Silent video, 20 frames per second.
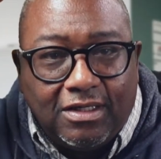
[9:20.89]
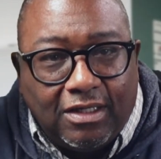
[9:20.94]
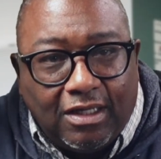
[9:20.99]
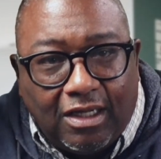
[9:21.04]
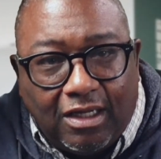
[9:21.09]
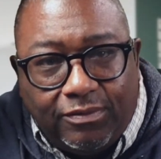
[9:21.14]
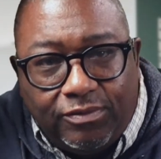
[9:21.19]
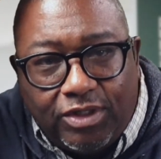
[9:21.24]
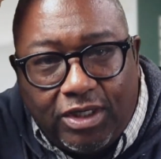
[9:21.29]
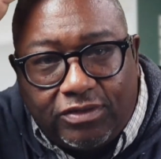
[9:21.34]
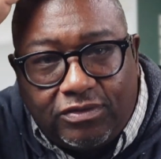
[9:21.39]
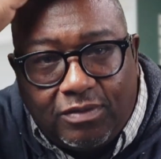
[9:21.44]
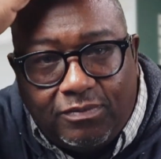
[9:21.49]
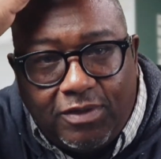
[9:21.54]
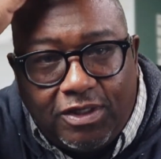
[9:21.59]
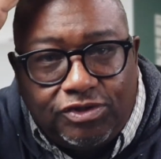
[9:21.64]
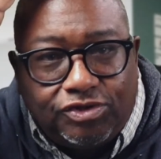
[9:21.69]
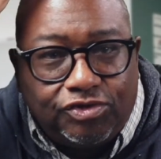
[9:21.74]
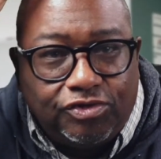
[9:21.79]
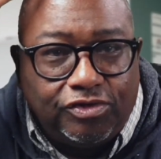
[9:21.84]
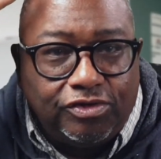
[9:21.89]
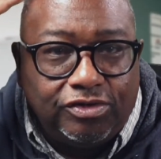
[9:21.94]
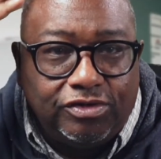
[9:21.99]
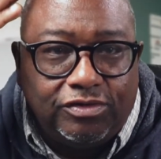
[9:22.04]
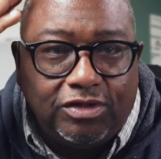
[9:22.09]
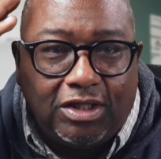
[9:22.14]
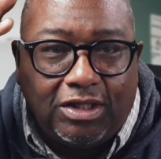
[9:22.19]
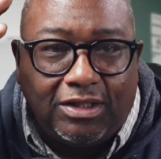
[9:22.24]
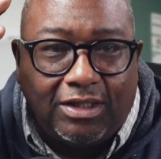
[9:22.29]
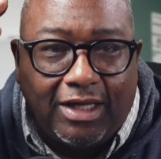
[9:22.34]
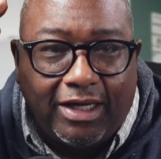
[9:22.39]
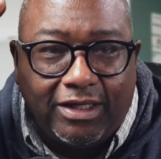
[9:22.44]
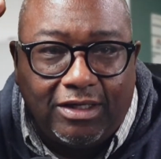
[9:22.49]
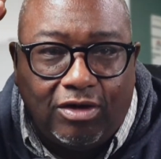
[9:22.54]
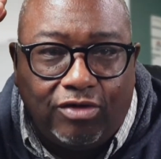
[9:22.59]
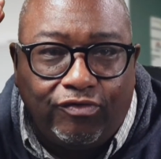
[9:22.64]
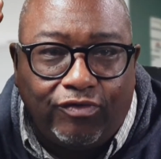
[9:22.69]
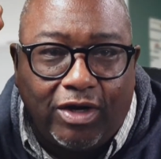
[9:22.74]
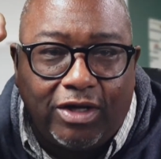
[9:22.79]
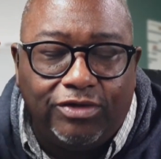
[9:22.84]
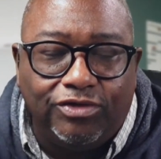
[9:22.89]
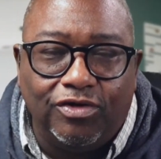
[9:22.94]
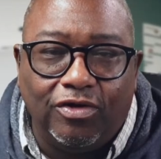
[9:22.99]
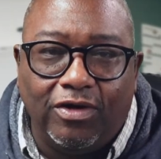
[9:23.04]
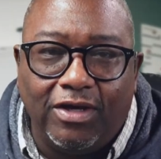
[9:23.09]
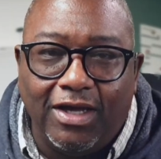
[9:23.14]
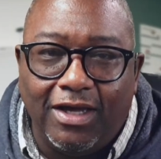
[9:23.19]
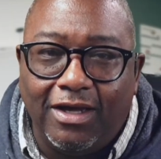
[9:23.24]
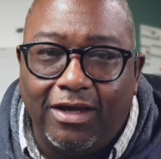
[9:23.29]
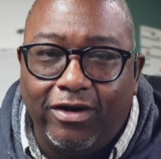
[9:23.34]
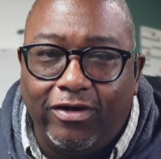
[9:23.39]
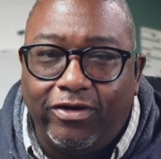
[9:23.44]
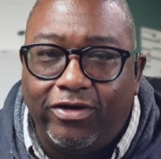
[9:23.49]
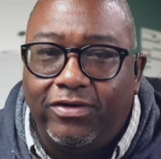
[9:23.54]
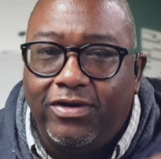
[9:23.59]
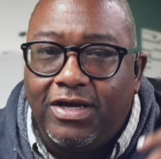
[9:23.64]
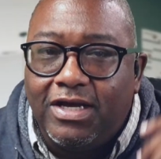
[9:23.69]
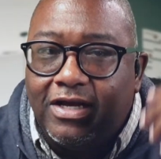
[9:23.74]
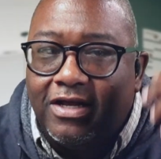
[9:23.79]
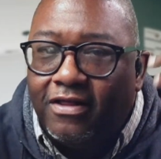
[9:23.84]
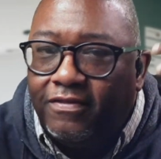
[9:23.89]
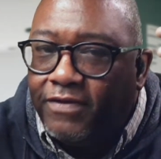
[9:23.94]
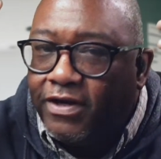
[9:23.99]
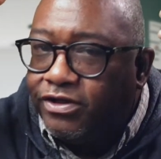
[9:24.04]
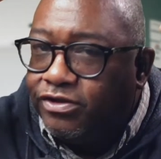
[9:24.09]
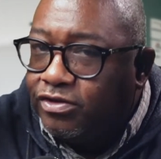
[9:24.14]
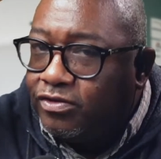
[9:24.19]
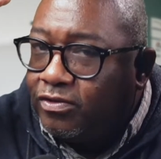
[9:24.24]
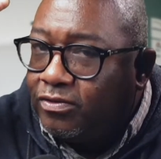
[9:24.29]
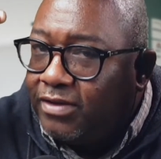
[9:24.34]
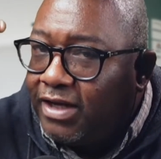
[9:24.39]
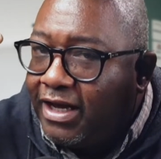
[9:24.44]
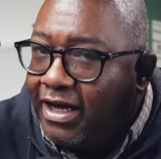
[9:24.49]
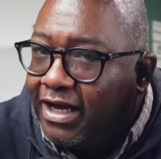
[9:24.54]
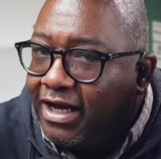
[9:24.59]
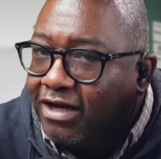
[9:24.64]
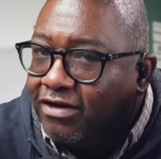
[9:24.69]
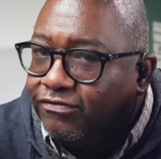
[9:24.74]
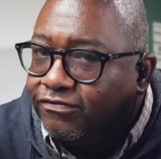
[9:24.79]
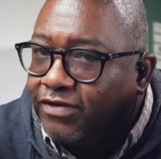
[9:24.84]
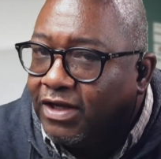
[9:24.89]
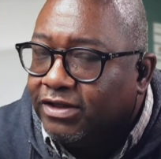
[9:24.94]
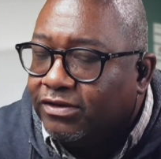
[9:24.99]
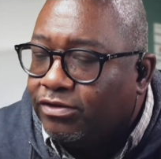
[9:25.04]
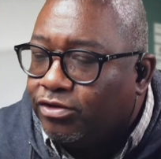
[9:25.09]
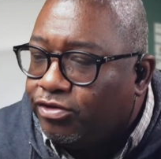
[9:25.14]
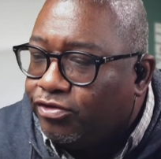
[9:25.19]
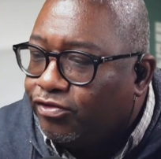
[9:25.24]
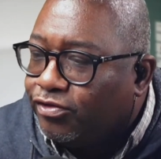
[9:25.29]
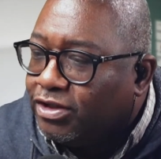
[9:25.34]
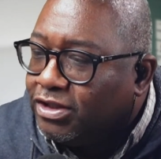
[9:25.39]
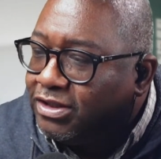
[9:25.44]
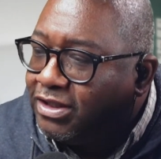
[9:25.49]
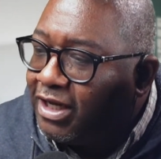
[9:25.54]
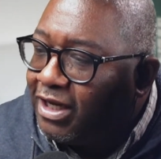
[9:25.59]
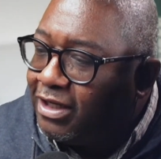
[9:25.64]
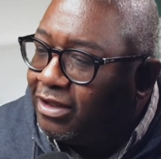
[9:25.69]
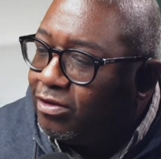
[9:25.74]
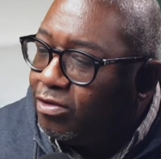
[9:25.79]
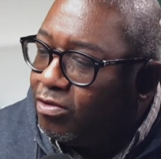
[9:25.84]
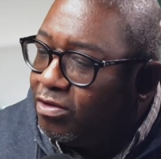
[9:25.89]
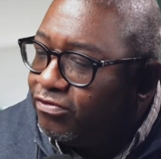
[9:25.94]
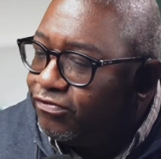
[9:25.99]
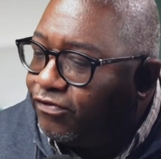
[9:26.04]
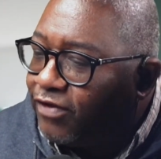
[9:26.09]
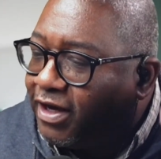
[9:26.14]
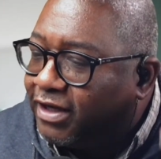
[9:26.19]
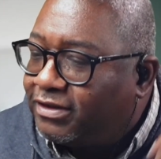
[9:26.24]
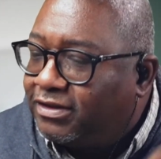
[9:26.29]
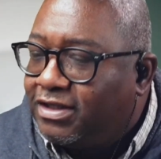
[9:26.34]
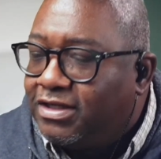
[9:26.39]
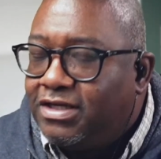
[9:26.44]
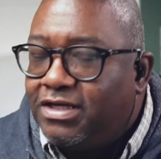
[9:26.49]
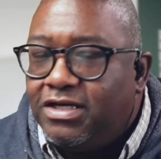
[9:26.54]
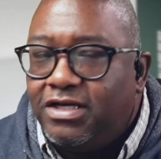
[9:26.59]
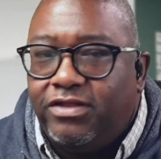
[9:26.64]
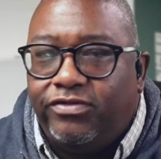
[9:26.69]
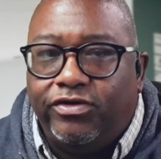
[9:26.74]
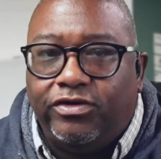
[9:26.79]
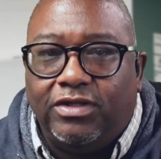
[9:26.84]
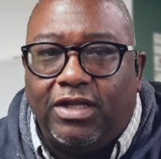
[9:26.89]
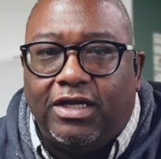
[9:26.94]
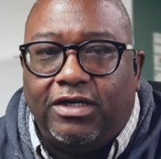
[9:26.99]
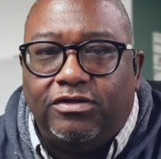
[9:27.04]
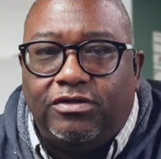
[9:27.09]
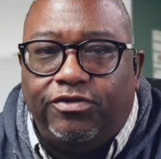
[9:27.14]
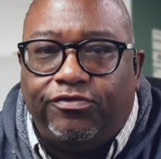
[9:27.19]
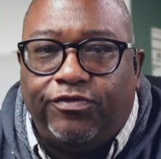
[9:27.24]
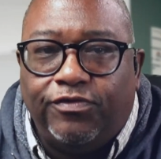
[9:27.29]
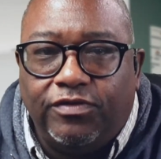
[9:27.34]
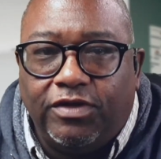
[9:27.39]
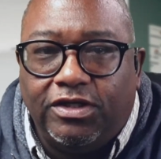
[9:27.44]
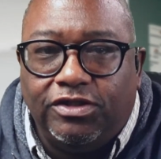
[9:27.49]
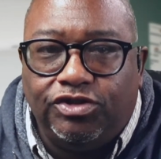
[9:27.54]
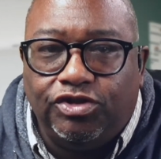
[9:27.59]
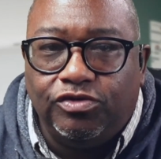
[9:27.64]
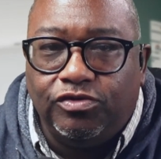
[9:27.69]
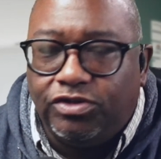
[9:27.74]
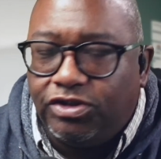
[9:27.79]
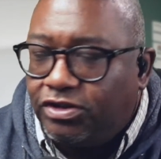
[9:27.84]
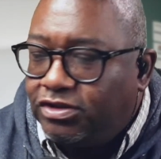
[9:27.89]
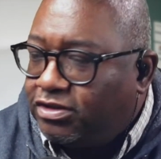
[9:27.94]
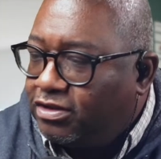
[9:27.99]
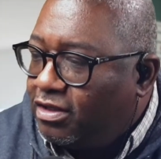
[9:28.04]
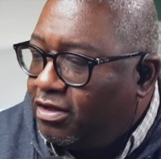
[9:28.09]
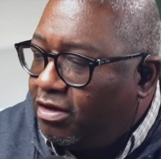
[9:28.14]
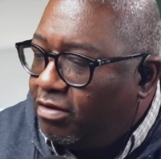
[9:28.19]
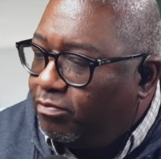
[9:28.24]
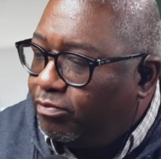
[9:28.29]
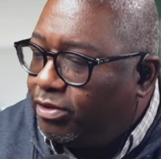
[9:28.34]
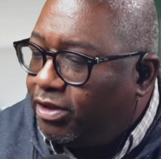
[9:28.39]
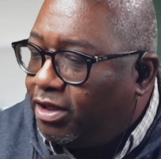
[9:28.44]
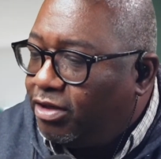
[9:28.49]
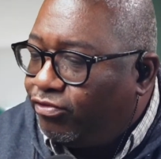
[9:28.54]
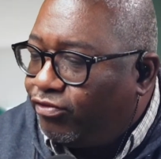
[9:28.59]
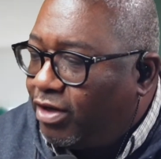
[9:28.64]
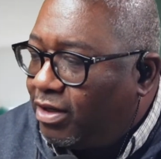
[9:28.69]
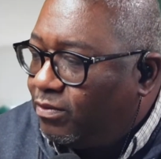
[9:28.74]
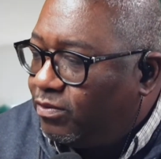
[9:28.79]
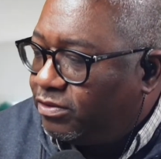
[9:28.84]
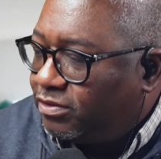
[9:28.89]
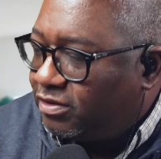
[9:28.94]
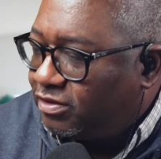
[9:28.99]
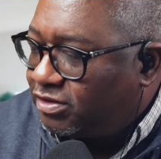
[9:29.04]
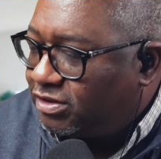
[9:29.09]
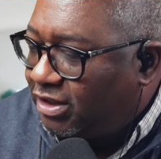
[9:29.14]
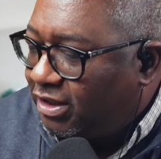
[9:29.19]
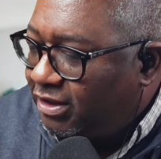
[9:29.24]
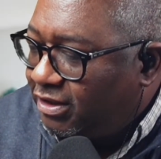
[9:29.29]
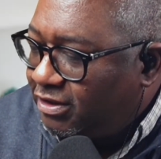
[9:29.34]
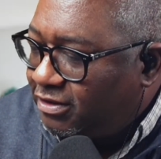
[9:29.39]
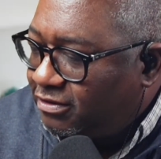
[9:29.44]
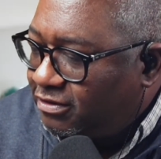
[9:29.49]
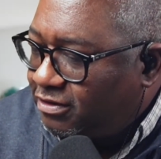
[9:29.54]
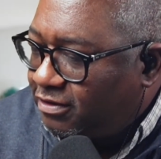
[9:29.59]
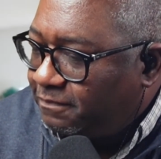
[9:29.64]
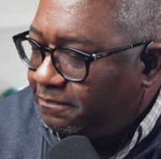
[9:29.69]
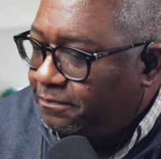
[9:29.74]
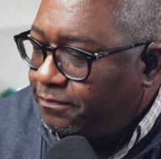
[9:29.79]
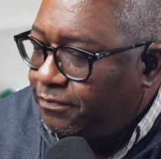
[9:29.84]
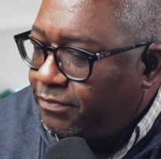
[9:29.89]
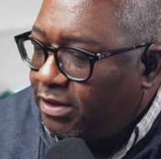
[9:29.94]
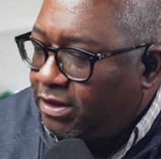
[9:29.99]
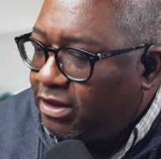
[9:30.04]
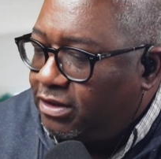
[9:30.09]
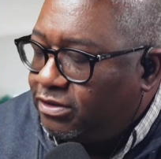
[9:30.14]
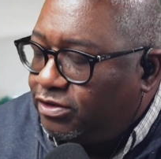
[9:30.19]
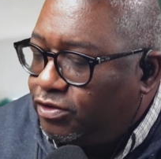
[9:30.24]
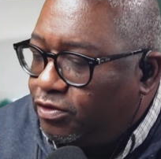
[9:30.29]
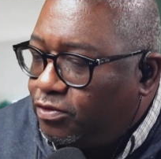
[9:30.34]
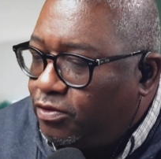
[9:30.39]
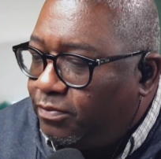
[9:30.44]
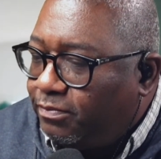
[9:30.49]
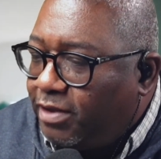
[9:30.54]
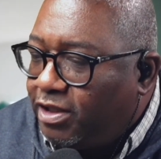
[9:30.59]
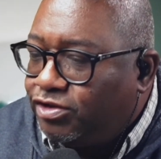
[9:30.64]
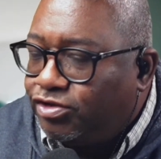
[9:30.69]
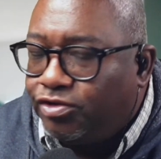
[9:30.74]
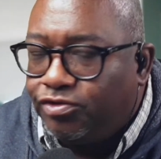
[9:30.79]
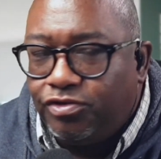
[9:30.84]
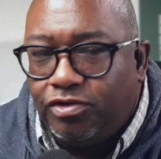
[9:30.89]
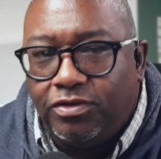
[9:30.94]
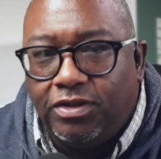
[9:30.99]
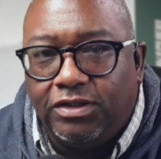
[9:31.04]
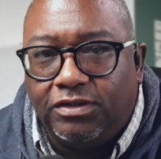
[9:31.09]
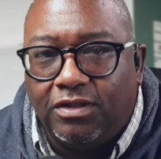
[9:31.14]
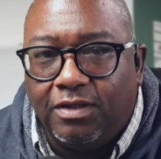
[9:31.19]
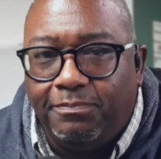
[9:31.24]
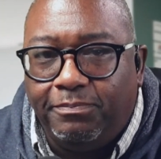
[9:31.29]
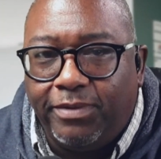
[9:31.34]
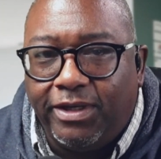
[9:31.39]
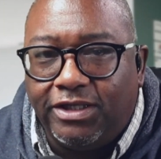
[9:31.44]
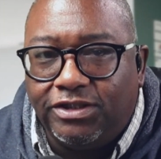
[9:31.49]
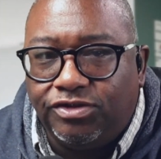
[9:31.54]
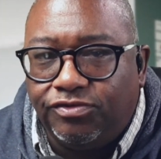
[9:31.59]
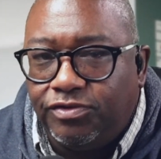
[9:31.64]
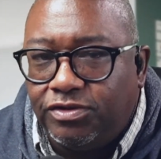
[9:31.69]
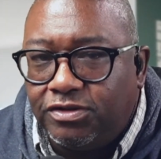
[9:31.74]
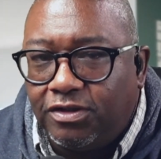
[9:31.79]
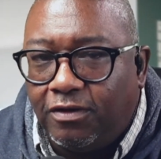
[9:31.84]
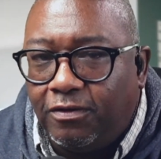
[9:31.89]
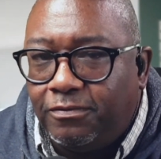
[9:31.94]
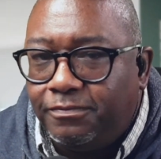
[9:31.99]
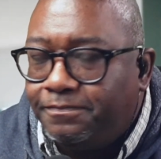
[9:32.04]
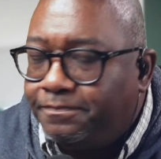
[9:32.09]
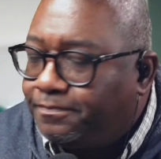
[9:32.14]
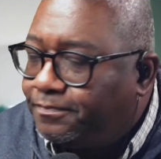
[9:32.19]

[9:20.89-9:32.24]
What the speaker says: You have to make sure like around your hair that you don't have like the green halo effect. There are a lot of different things. You just play around with the settings to make sure you get the best result.